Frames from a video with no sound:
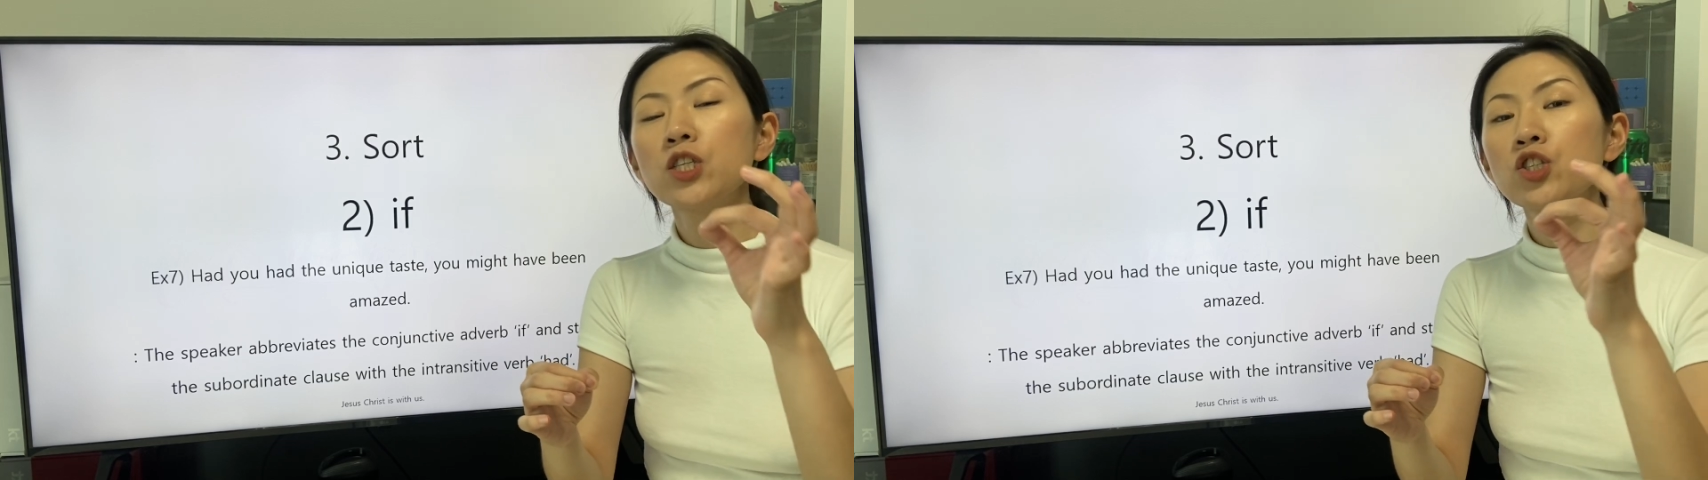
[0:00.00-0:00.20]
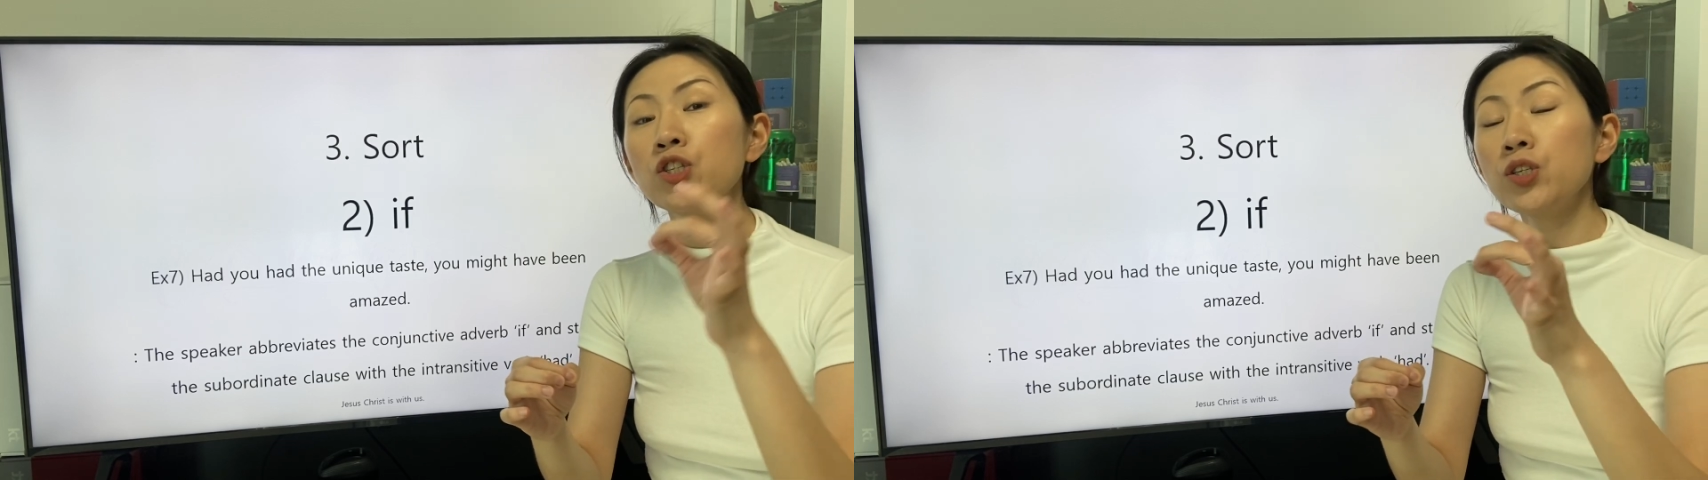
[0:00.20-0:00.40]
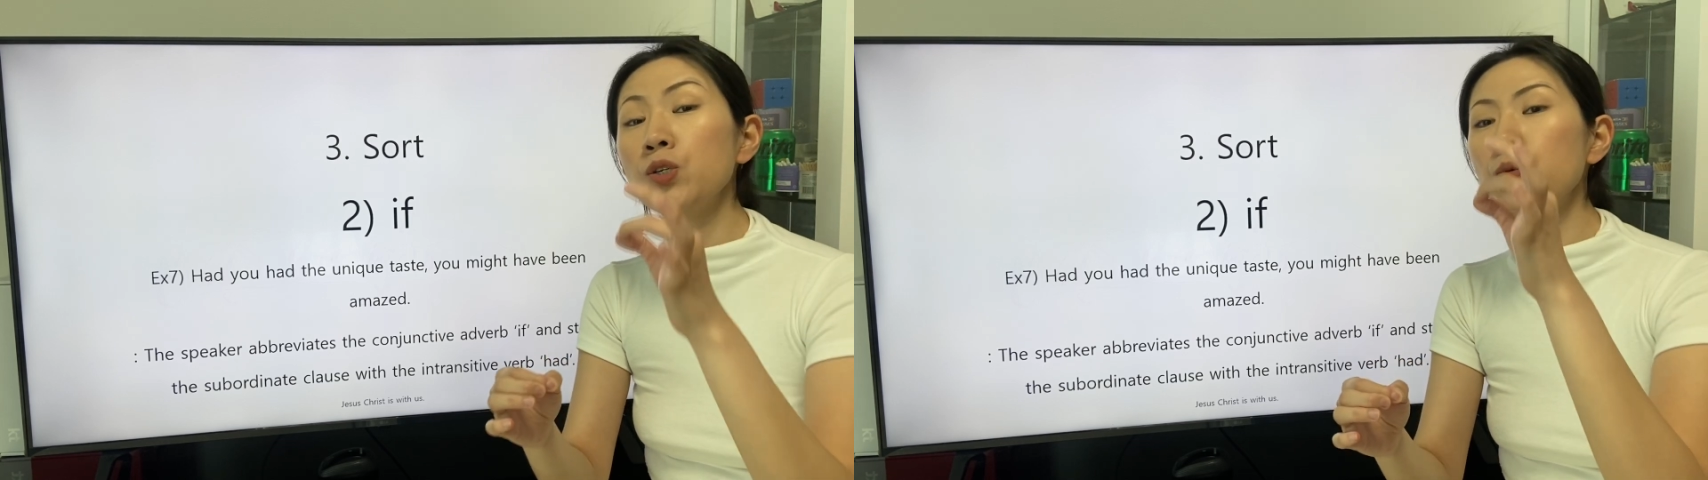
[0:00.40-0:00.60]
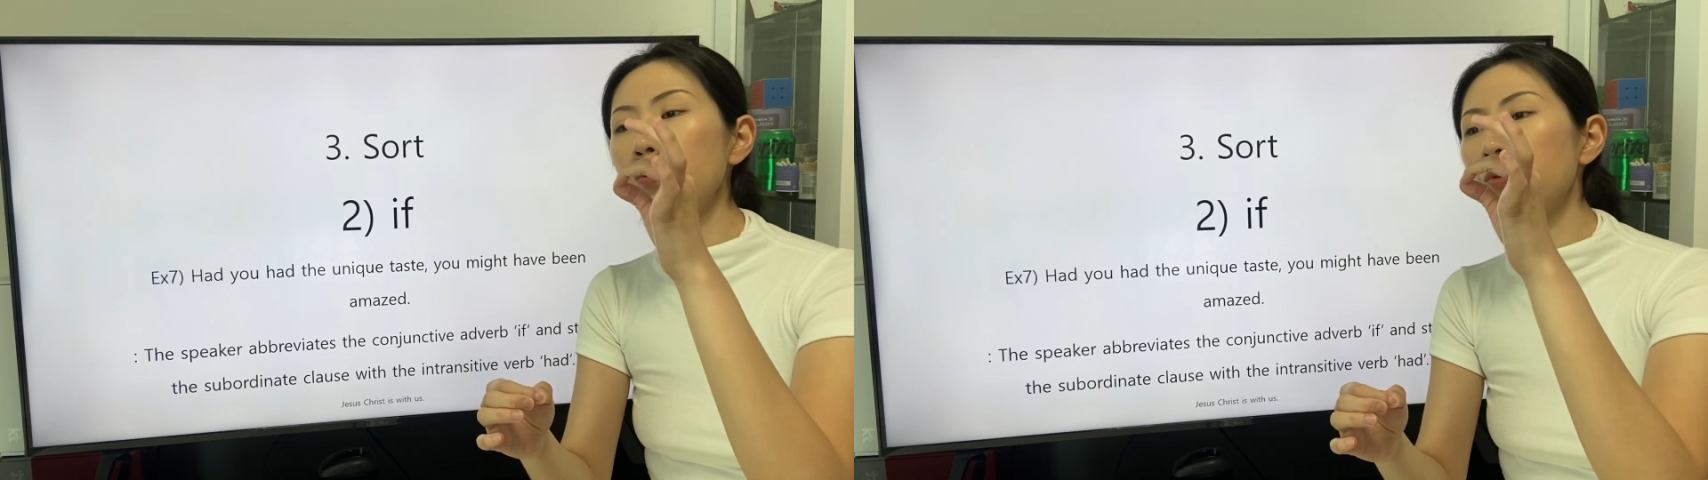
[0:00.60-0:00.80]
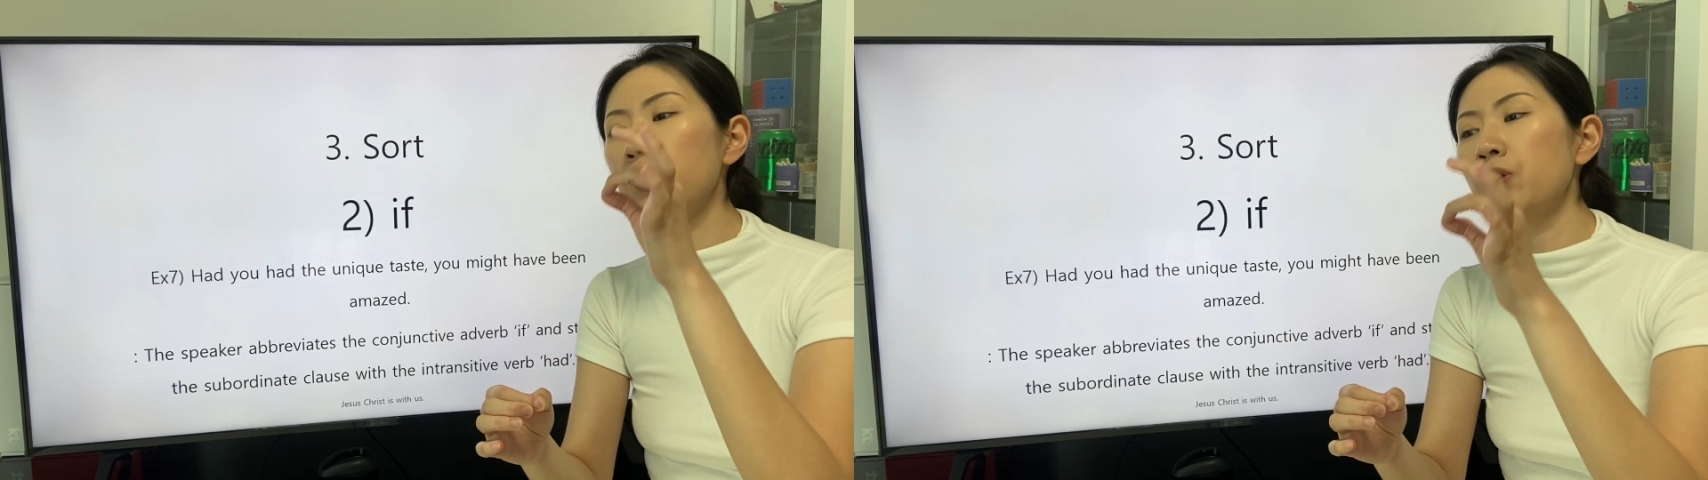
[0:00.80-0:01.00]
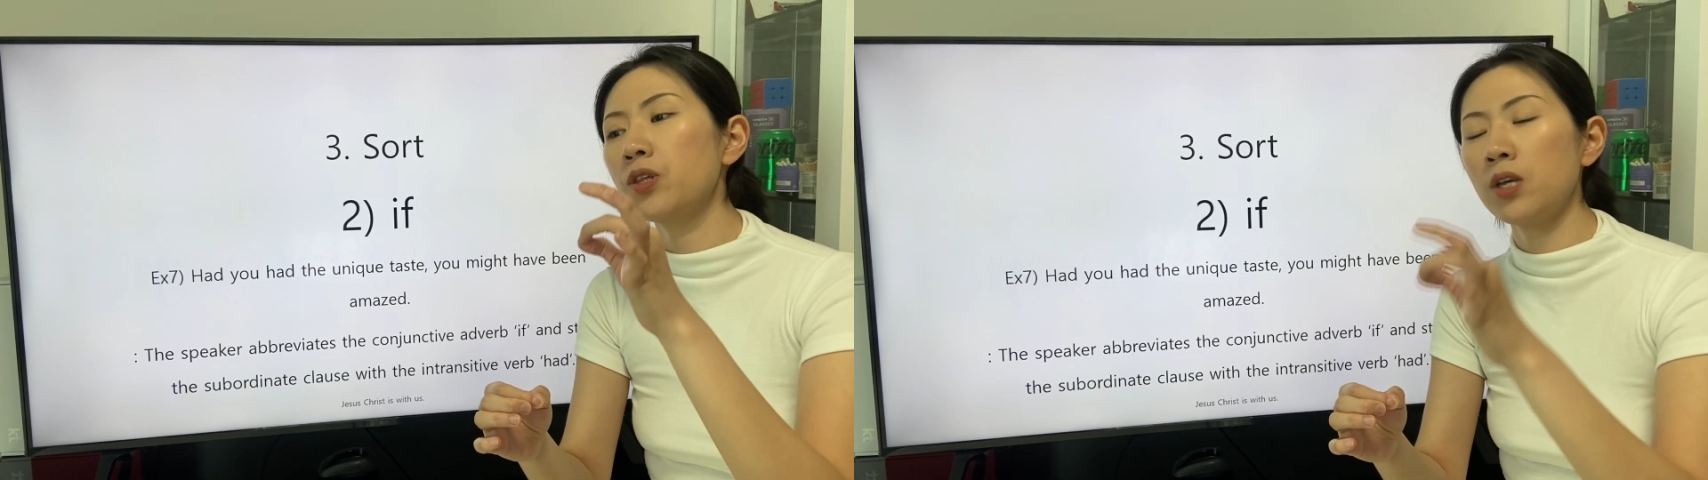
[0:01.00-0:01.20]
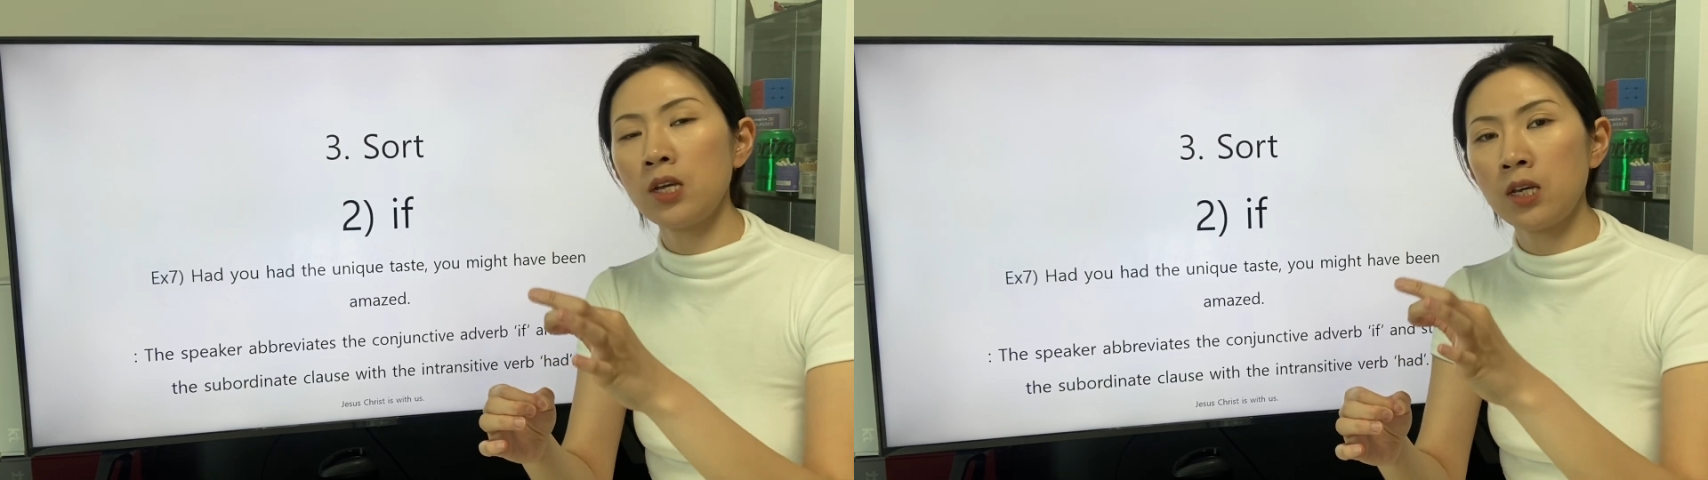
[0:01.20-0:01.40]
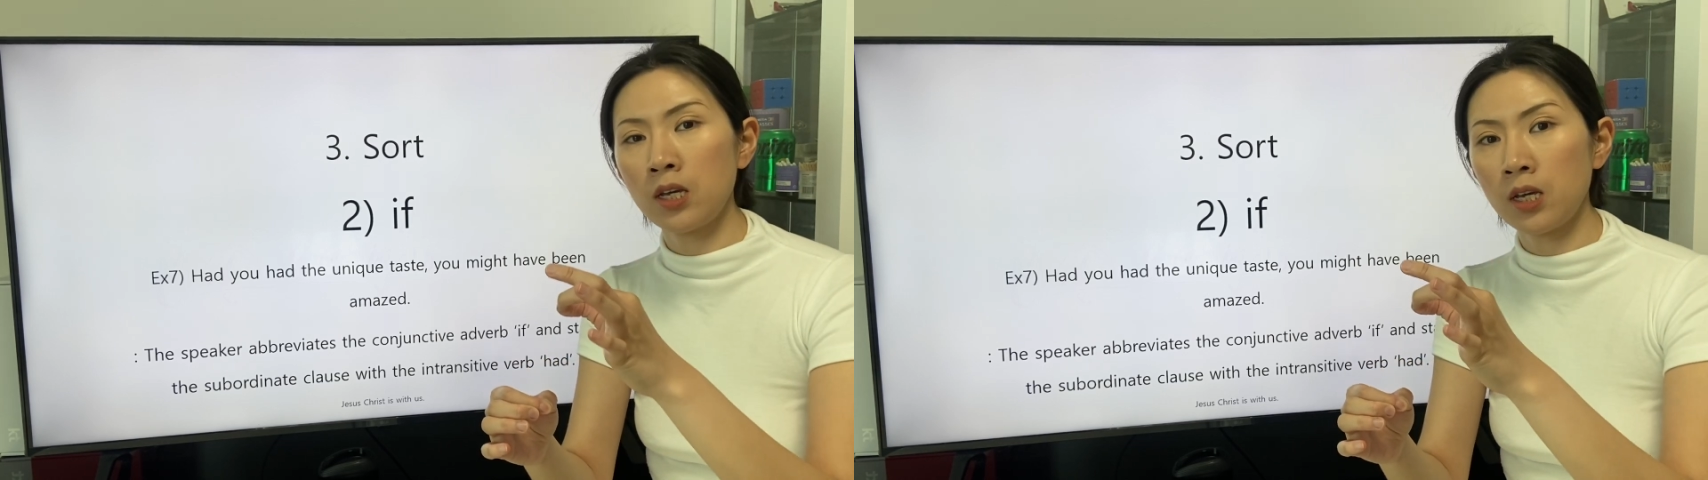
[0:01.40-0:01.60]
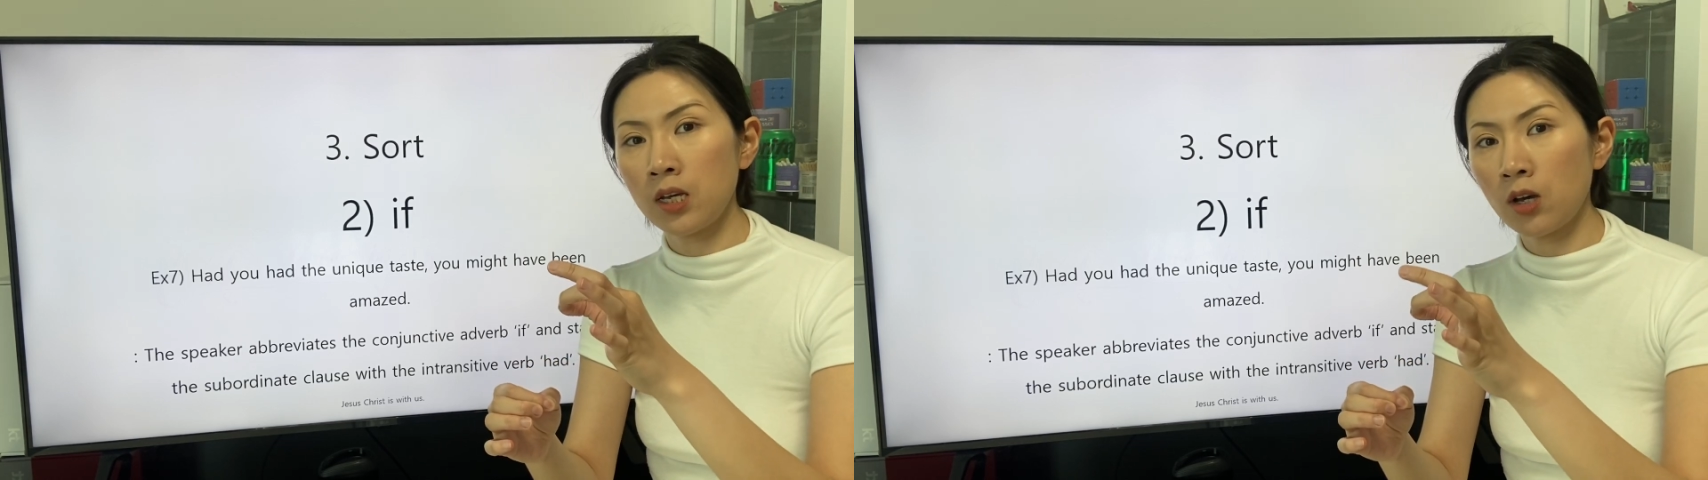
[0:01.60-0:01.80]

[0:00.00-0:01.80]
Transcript: to the